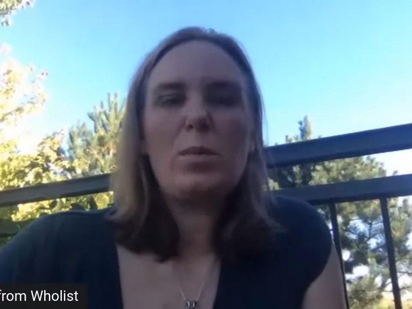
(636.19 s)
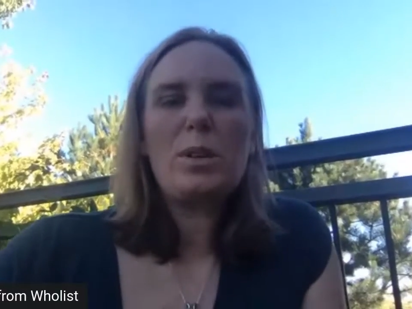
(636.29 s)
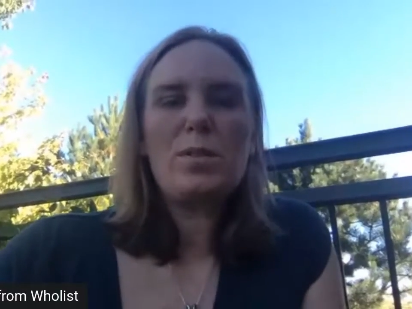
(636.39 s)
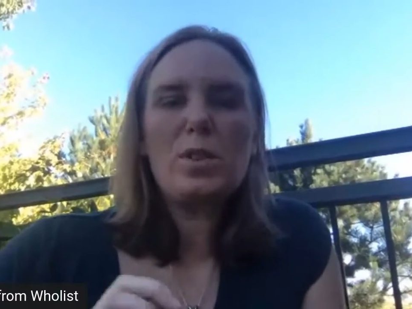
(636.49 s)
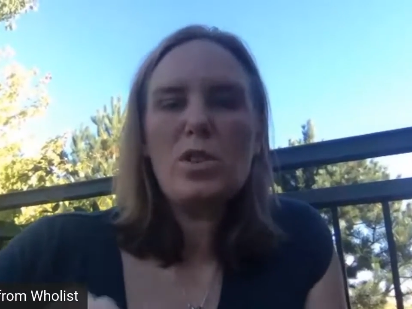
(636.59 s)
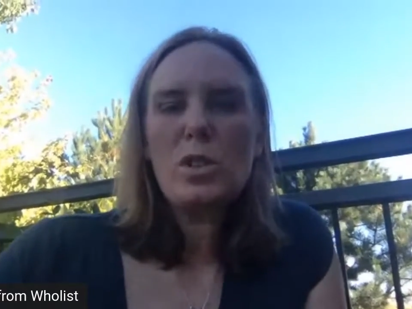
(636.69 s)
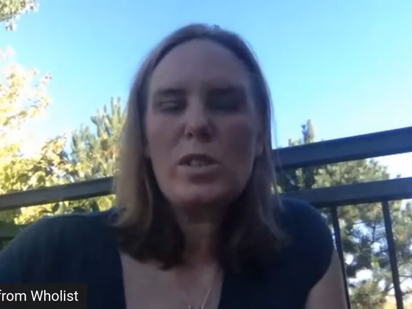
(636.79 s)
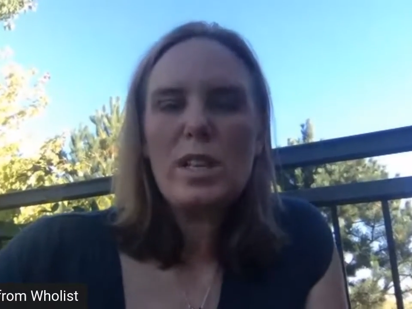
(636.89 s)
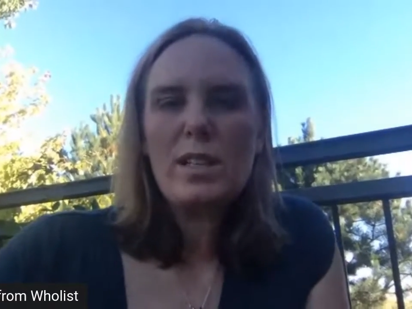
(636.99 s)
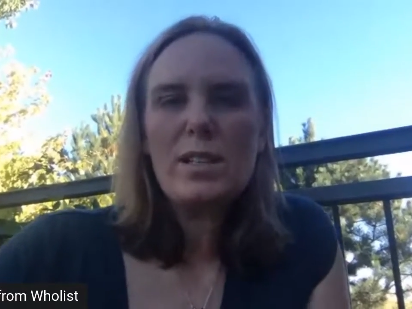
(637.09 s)
But if you
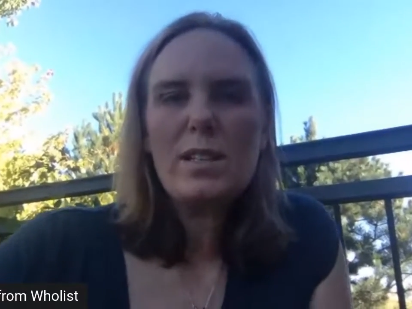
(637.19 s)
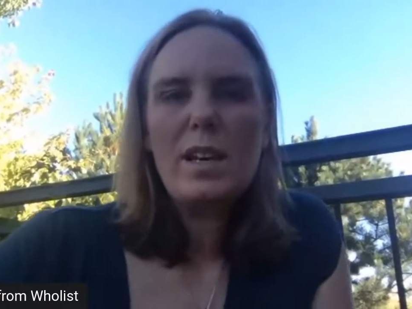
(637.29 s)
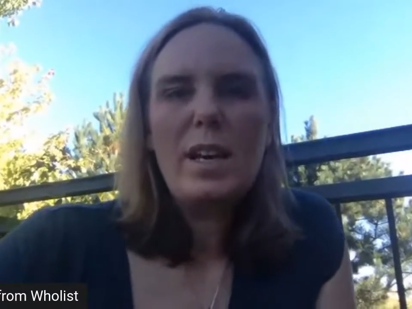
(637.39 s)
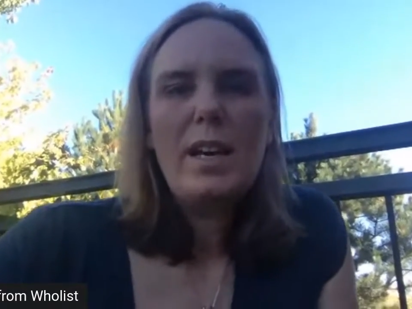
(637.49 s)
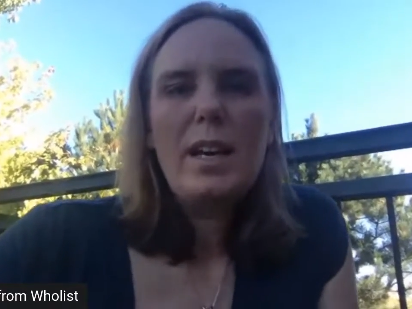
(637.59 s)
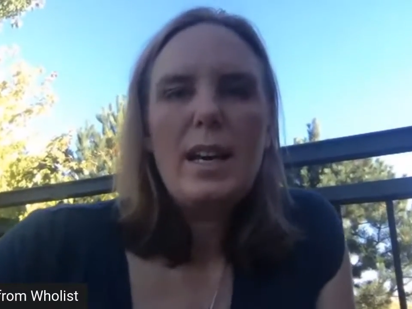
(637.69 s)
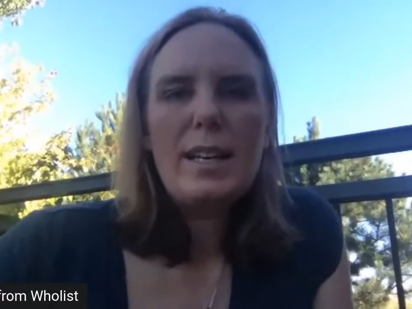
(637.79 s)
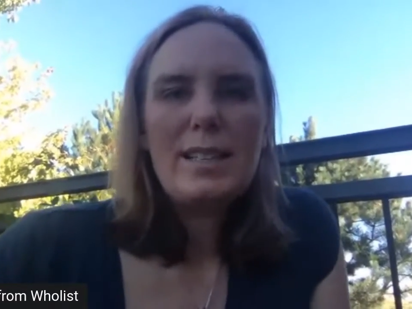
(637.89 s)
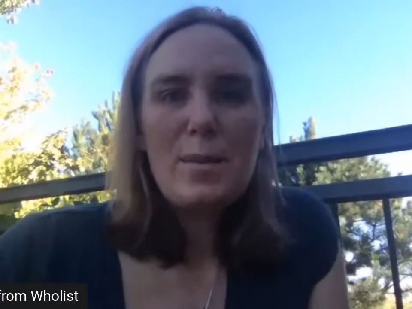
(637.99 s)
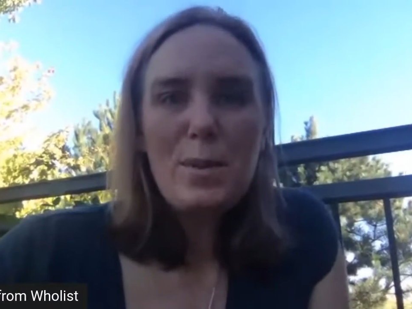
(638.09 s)
choose this,
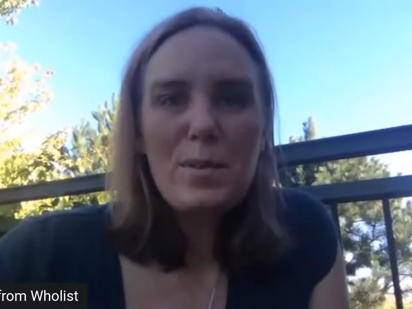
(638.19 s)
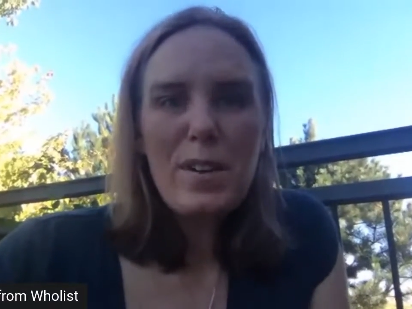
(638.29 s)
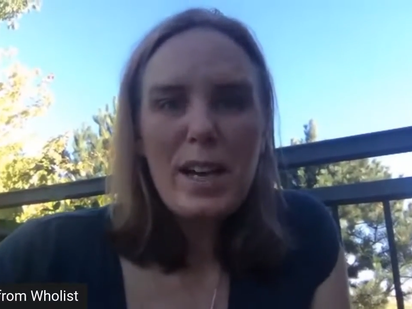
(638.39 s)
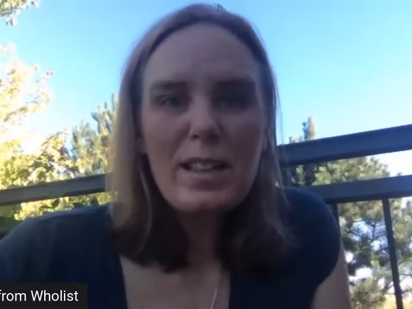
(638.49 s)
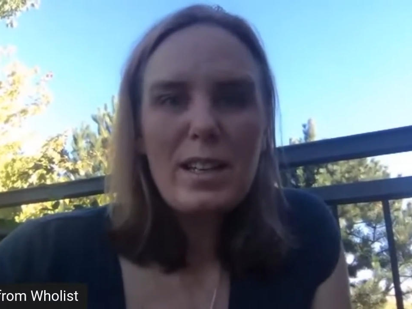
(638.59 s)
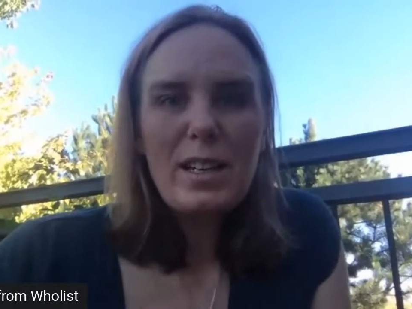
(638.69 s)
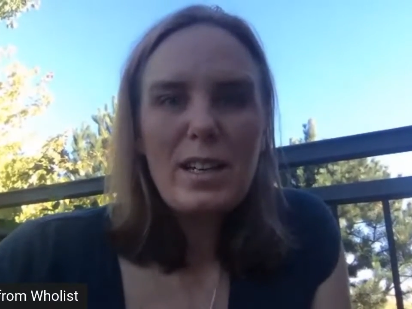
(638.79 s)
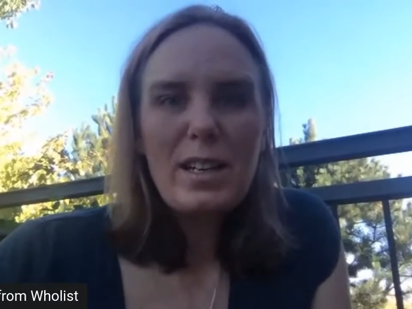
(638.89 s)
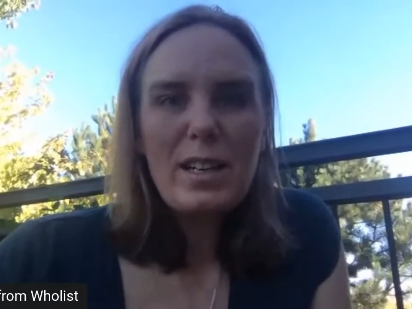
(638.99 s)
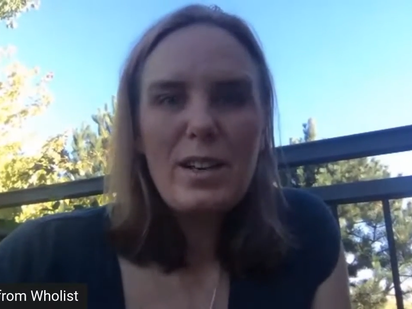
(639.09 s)
accept the fact that
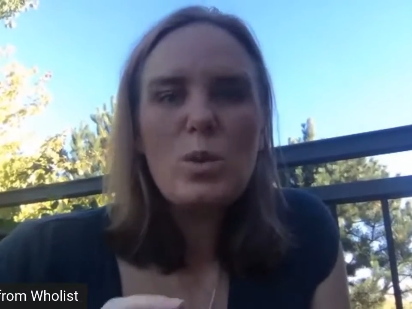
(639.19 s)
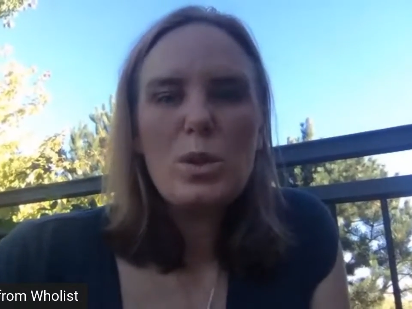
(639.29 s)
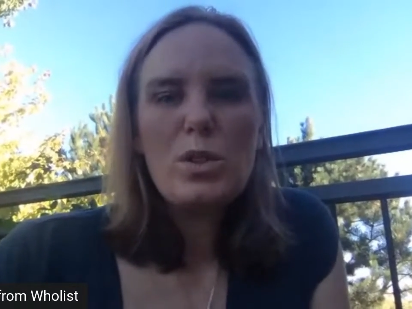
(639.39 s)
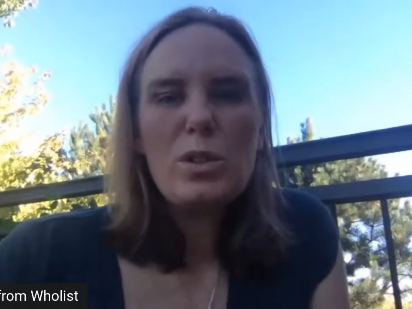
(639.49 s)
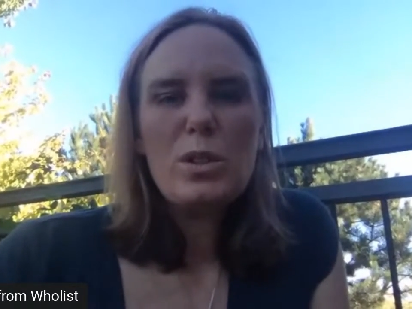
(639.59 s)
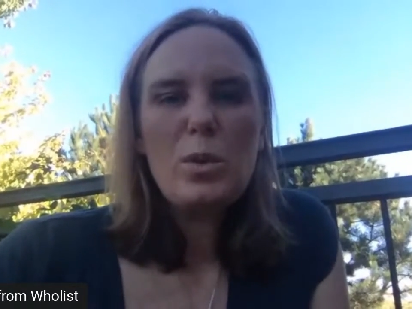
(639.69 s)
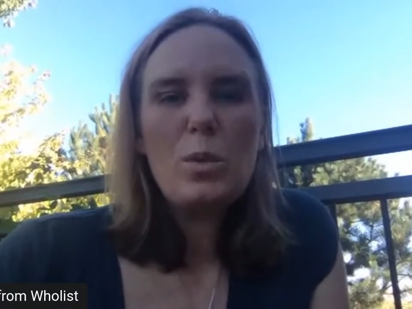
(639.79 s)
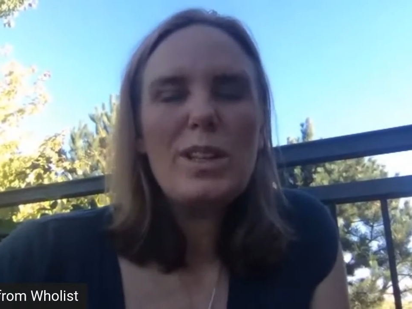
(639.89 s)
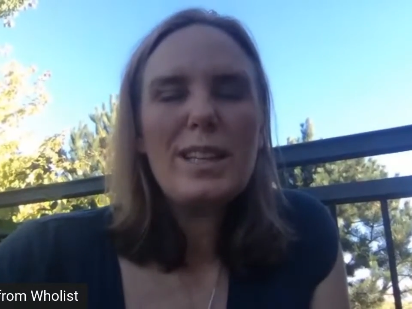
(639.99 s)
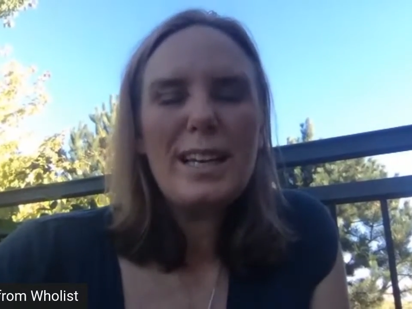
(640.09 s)
if you
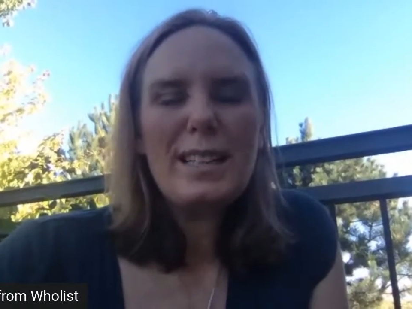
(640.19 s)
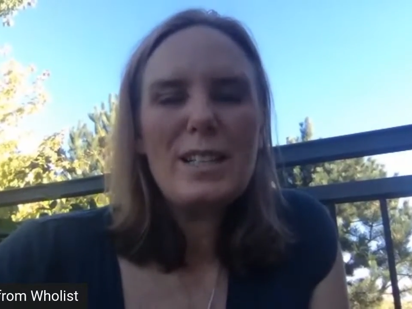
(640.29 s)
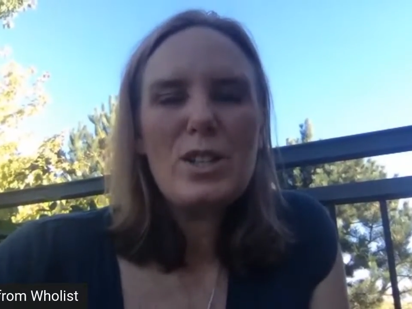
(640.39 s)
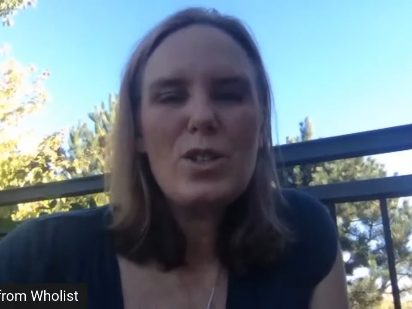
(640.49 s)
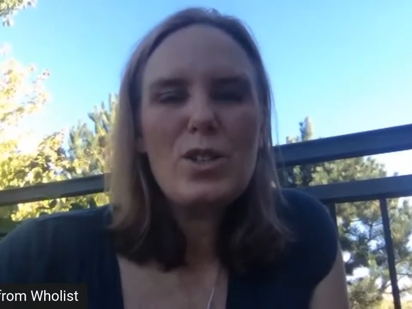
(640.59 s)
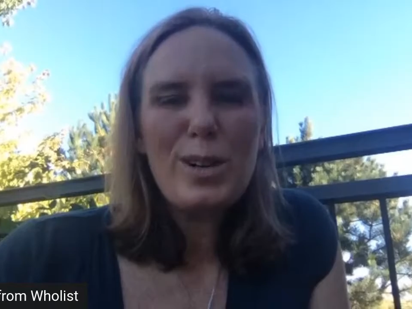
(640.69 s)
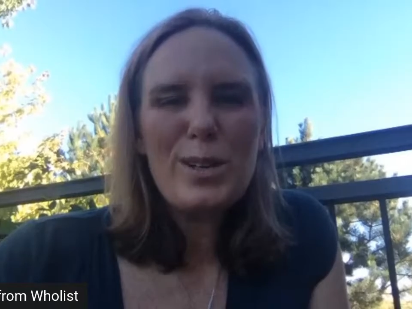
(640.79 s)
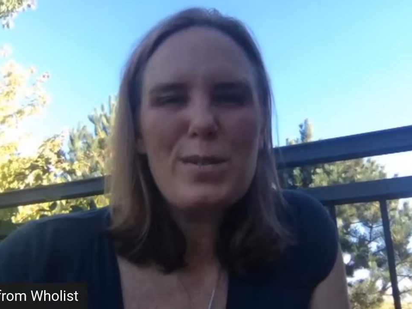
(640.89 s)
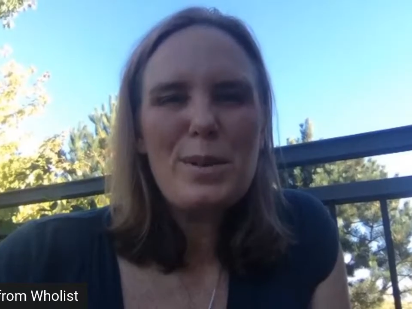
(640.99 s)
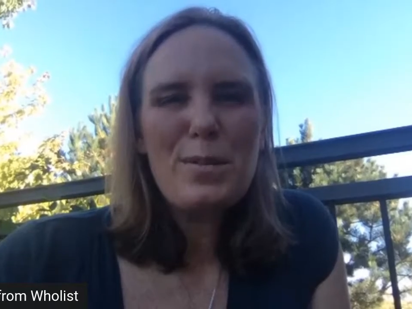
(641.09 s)
will likely
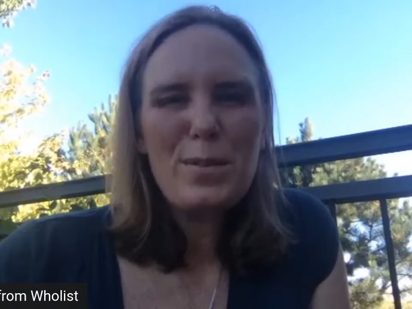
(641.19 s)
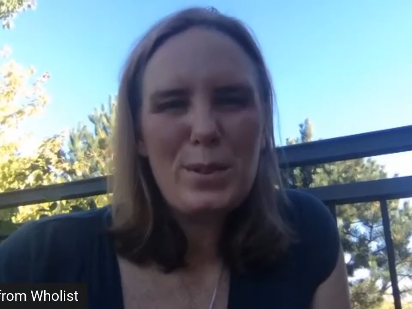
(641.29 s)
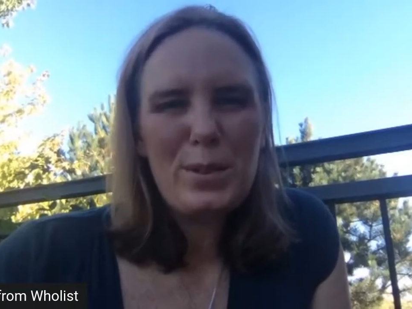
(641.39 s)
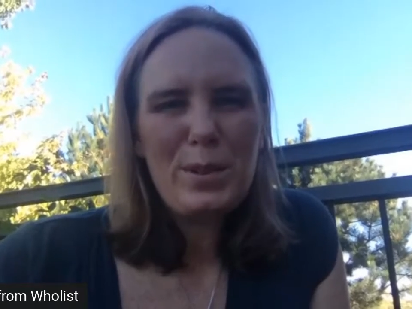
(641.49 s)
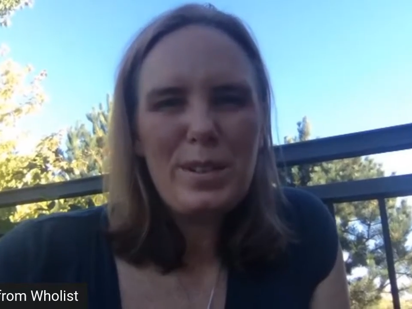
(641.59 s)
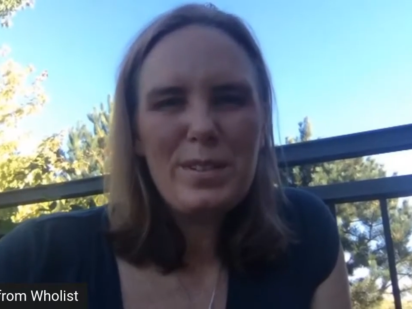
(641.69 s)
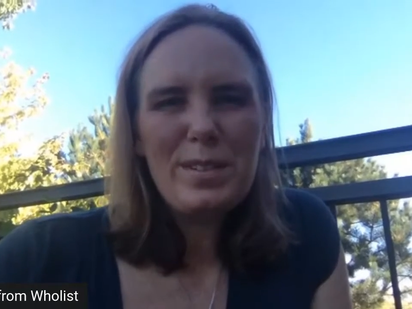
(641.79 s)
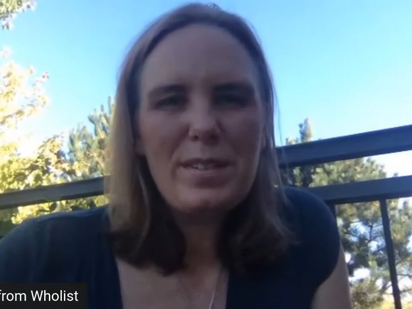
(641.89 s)
struggle with food,